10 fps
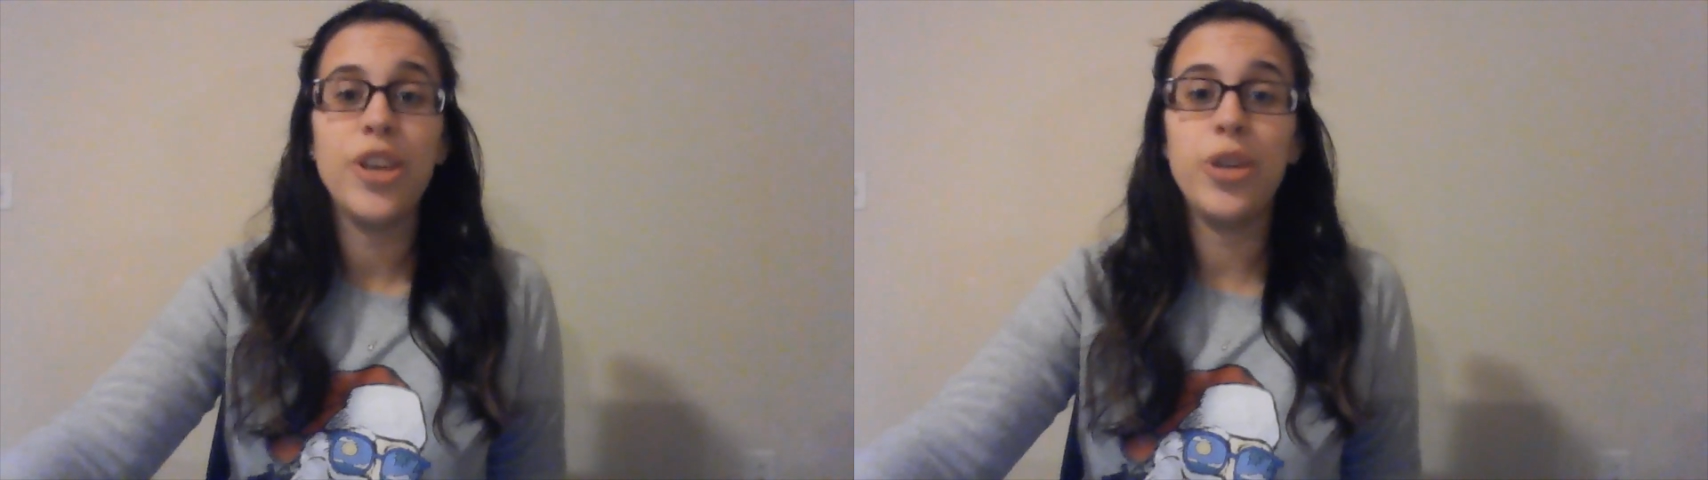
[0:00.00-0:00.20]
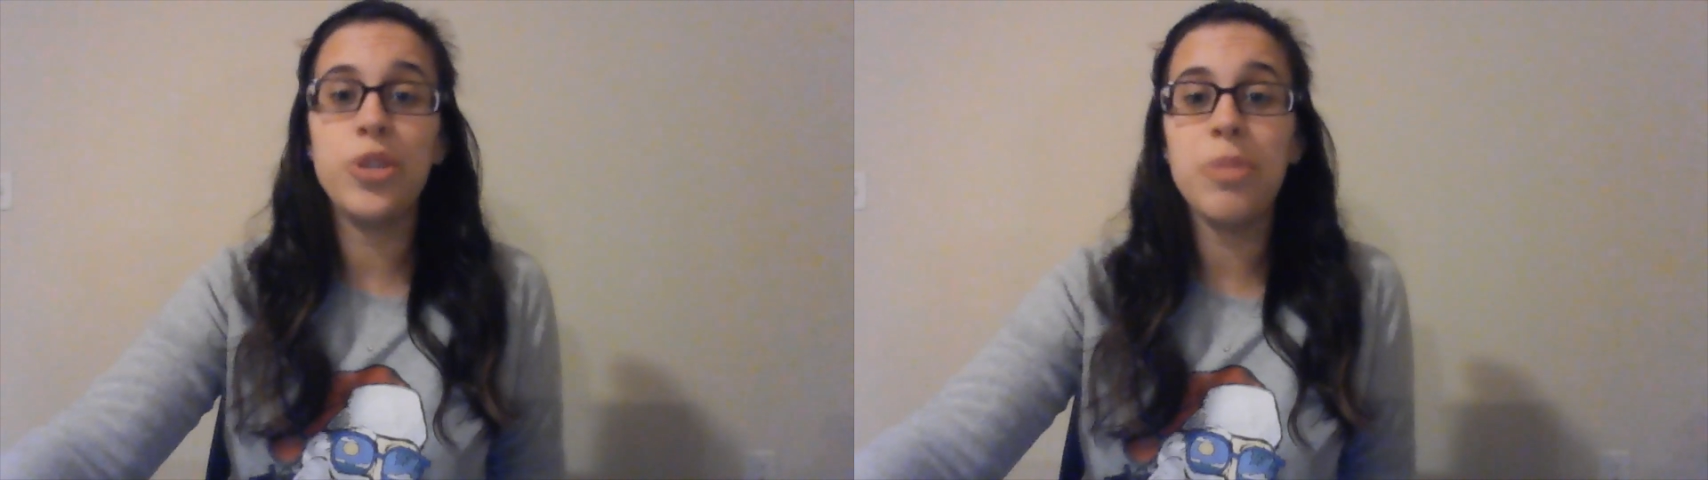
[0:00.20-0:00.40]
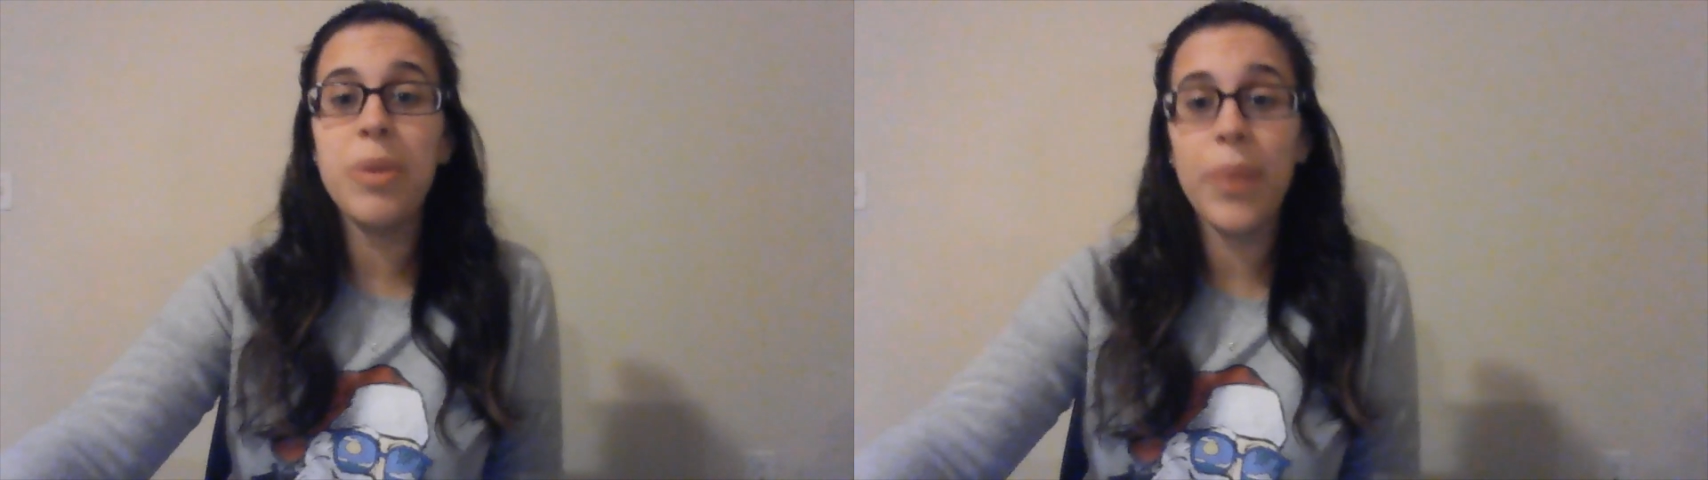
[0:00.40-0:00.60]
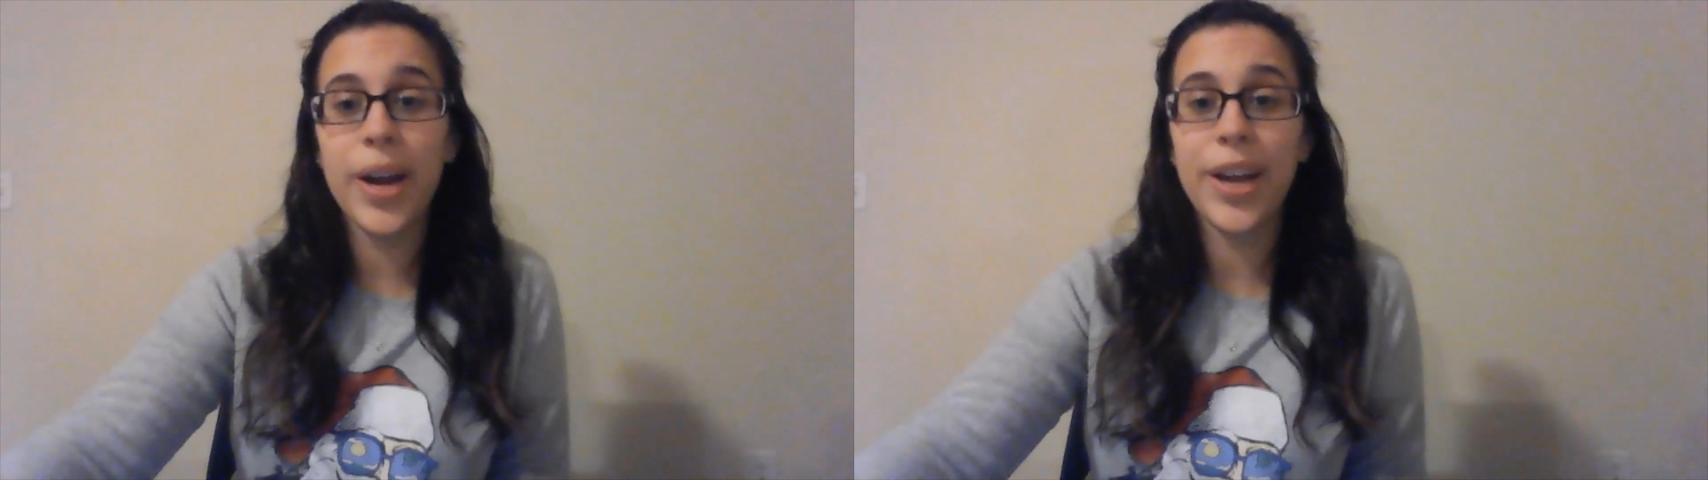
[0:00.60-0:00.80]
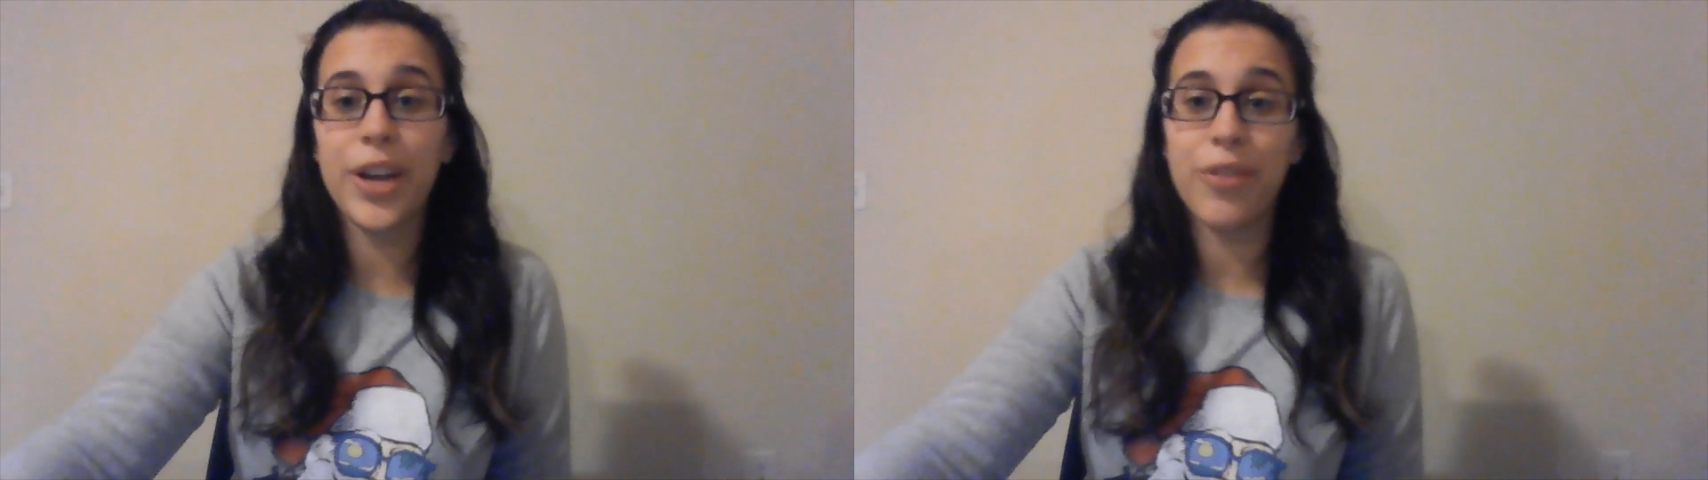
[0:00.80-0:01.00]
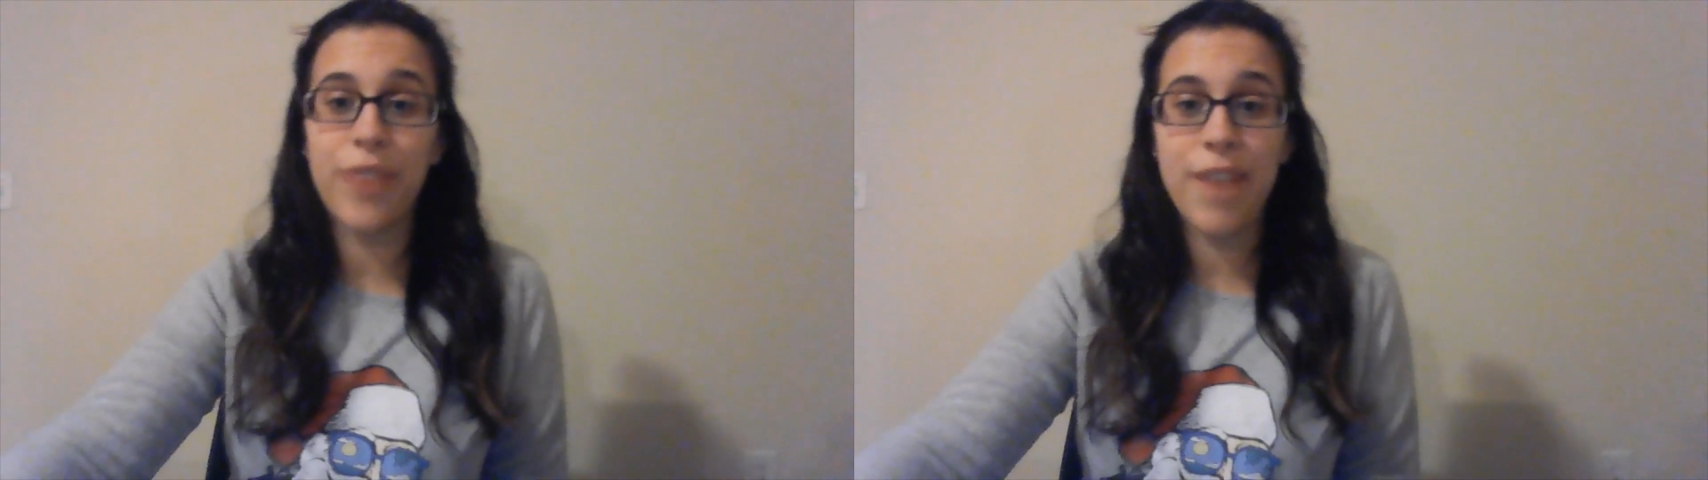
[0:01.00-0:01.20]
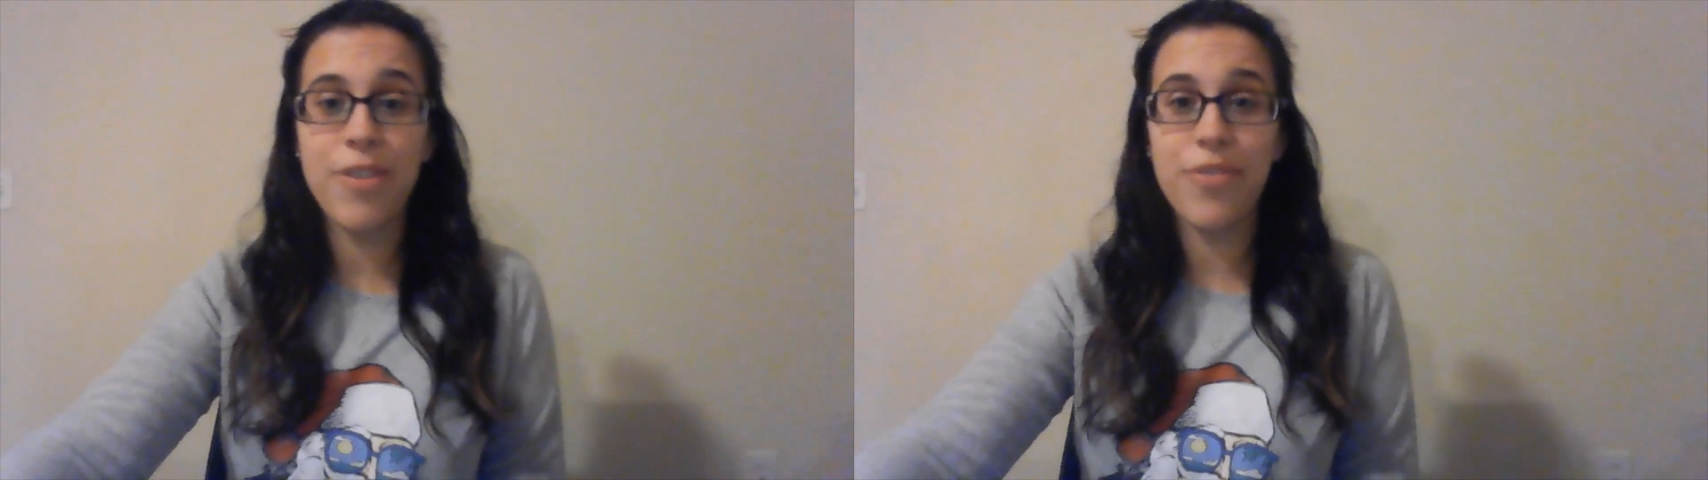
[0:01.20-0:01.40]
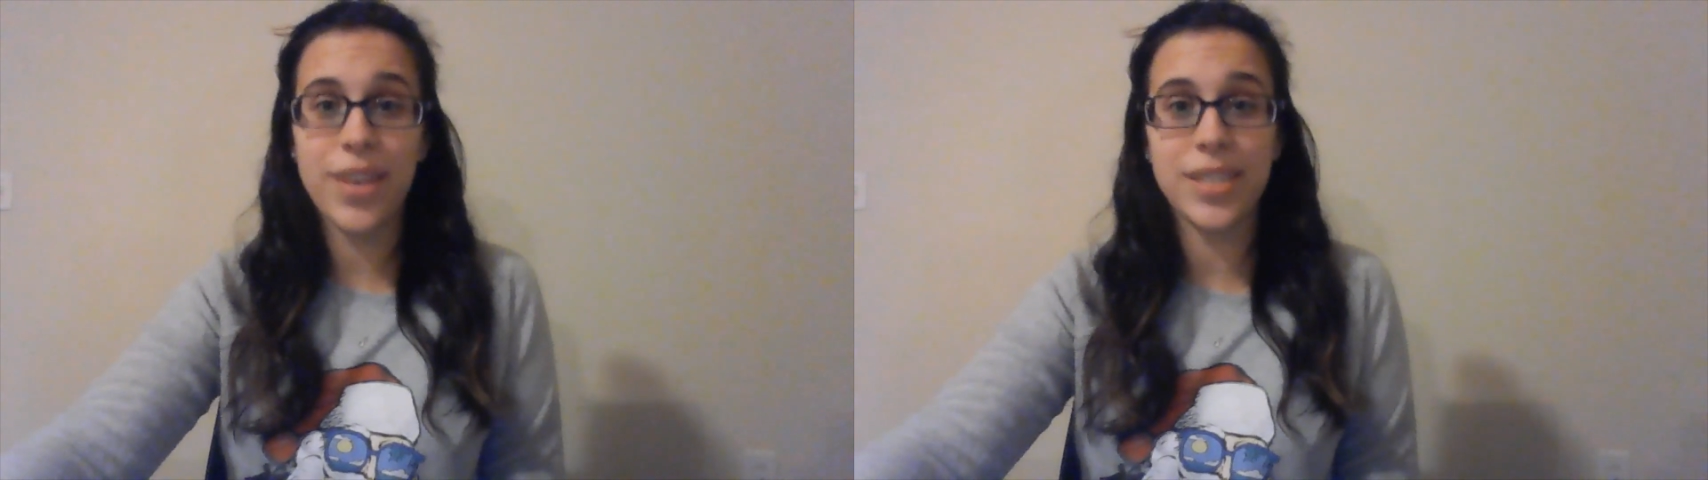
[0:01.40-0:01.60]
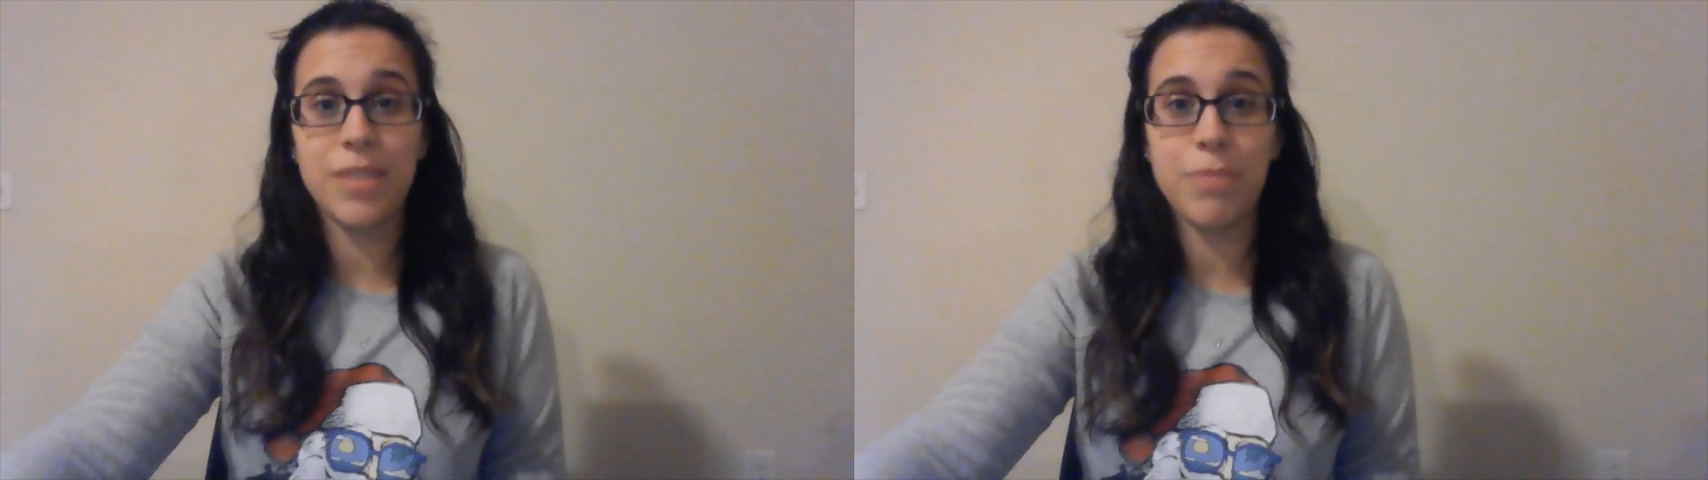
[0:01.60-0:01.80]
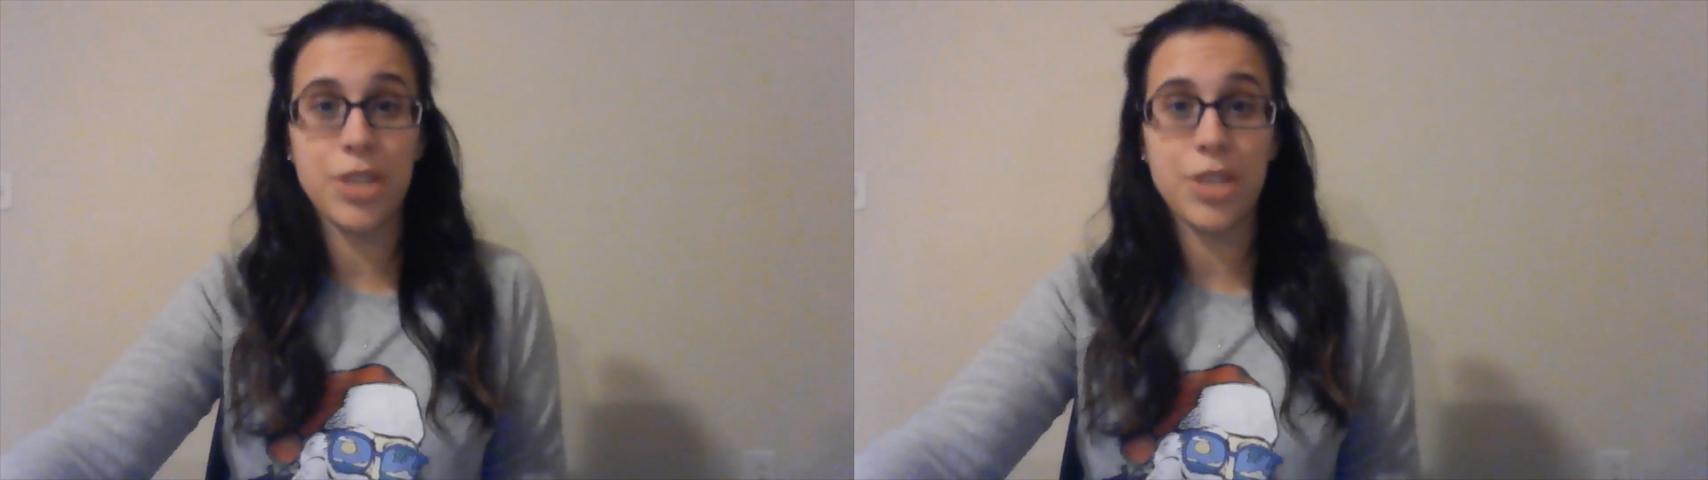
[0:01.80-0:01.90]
You should be wearing your favorite festive